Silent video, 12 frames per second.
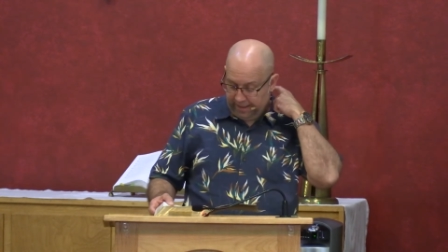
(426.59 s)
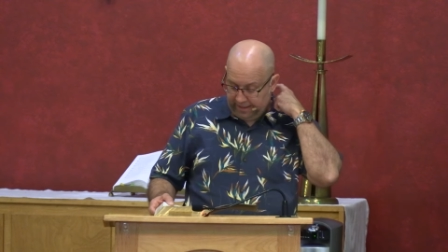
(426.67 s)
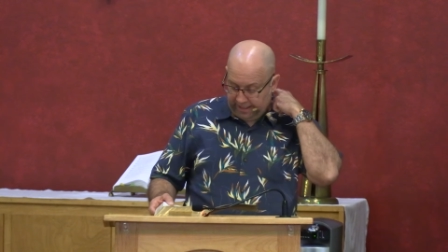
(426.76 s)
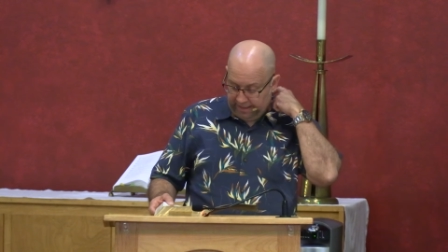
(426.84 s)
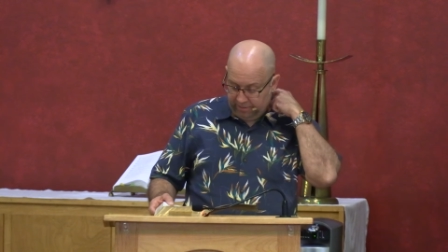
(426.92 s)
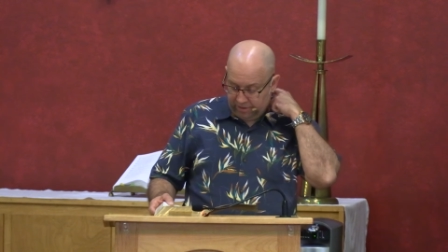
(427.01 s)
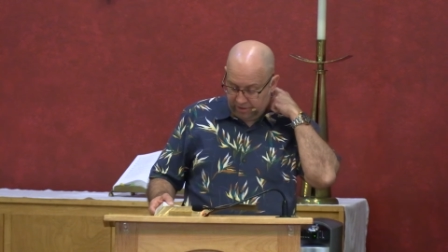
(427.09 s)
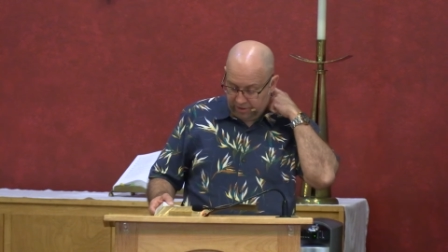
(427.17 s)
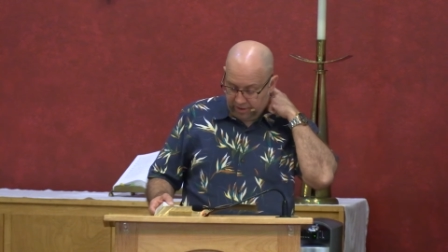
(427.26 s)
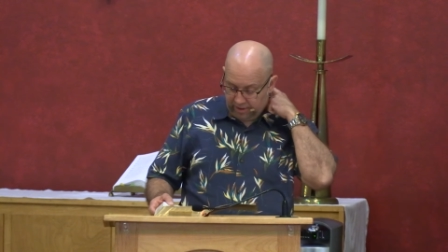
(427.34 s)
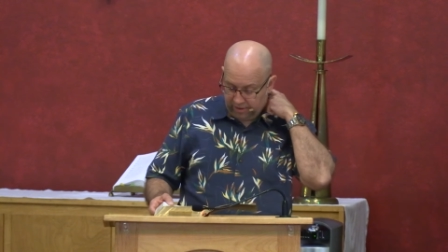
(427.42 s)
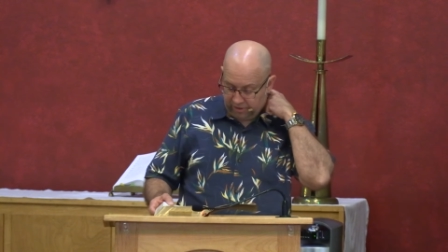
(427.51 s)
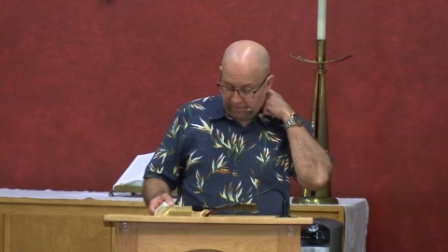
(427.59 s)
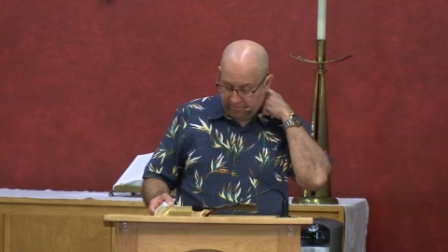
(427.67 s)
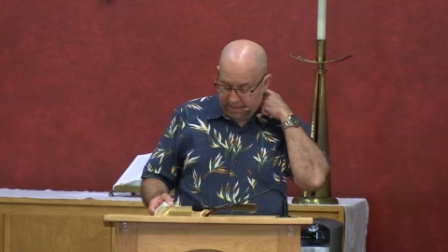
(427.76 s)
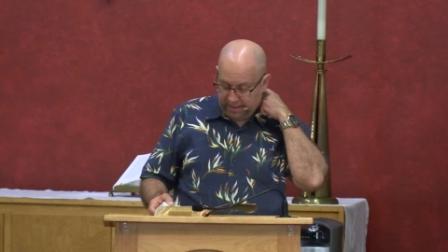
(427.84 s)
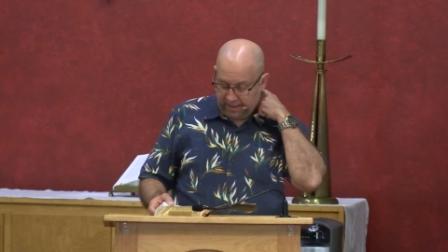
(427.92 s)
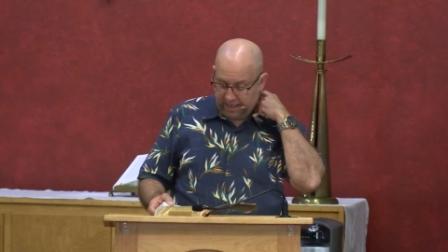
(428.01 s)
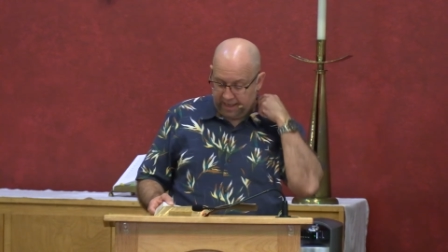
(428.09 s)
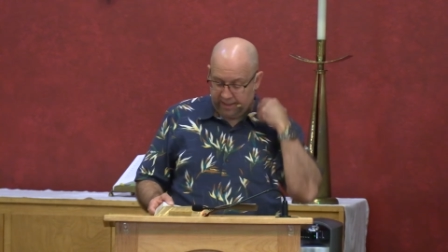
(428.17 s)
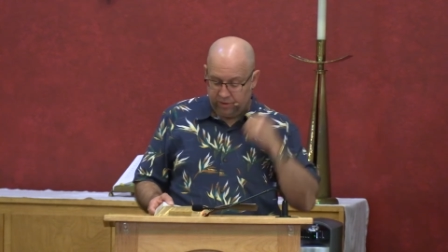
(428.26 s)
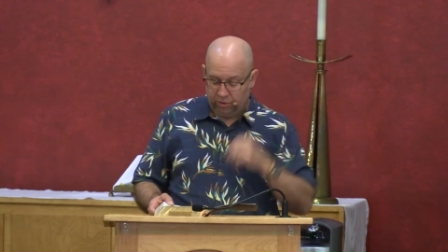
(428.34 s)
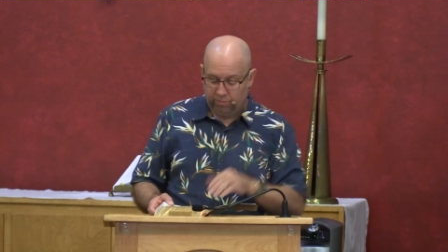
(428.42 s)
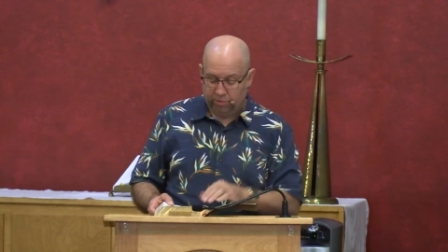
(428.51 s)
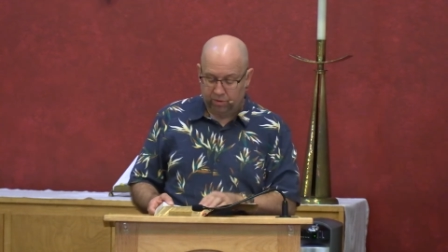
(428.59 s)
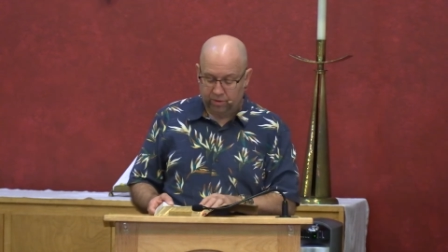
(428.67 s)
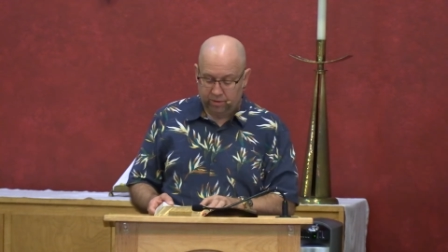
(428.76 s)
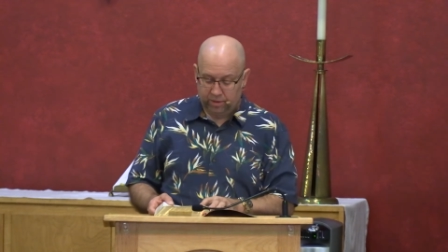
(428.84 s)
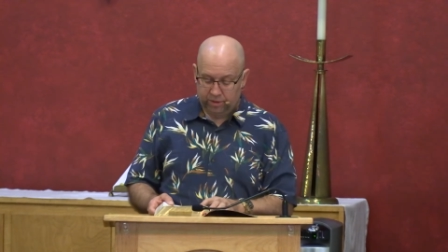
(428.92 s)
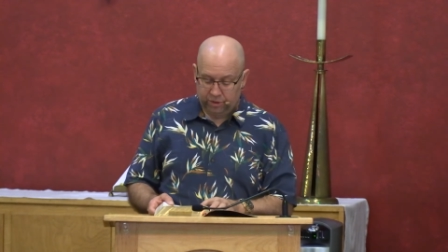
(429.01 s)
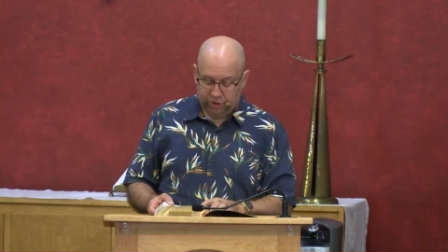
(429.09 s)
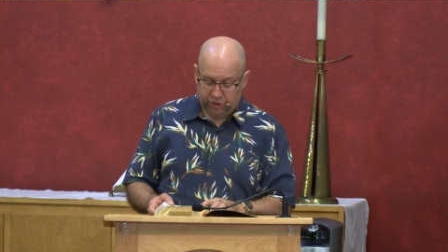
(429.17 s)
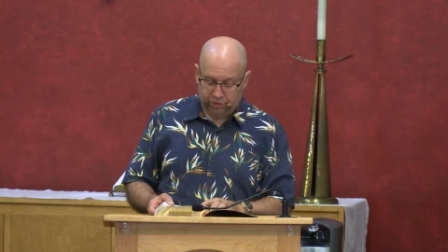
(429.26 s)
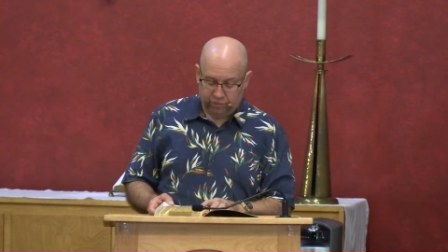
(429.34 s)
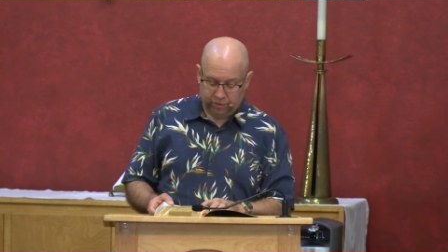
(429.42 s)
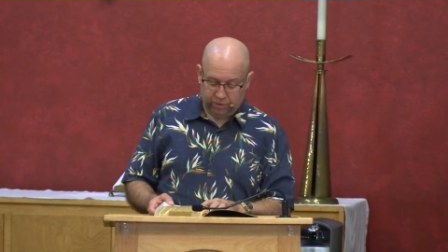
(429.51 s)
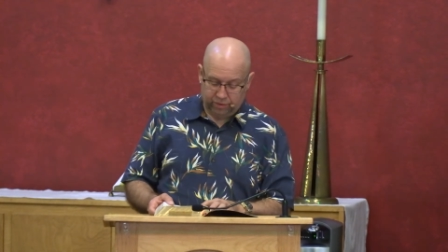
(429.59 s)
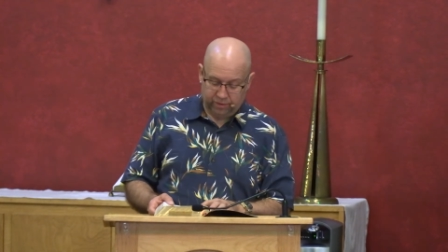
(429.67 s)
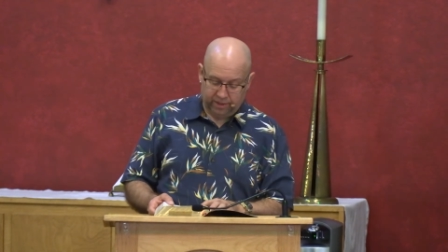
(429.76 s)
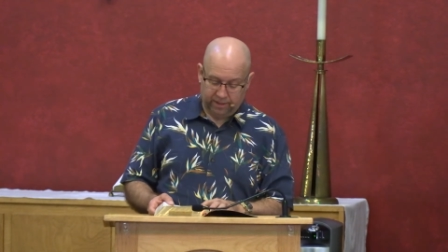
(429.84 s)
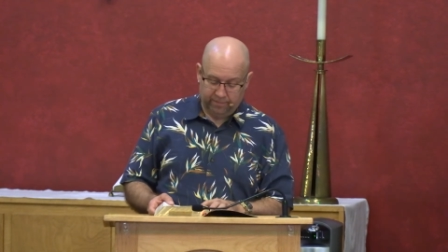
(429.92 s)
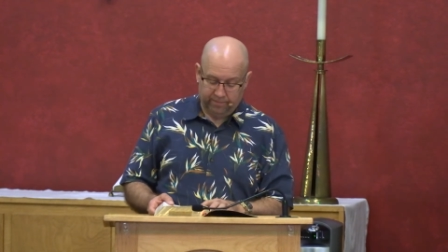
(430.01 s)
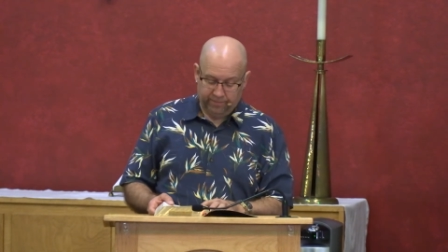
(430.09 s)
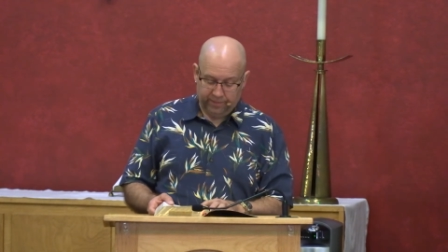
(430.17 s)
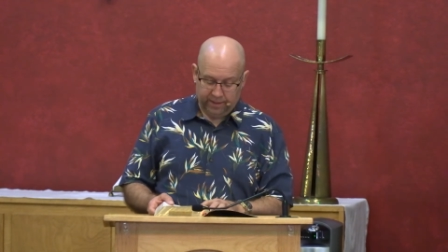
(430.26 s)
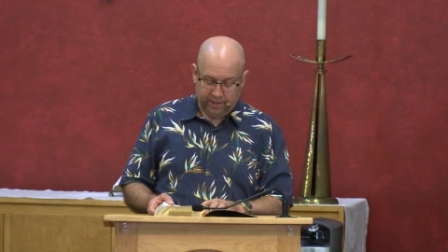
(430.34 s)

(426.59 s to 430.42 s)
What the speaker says: came to the daughters of mankind who bore children to them.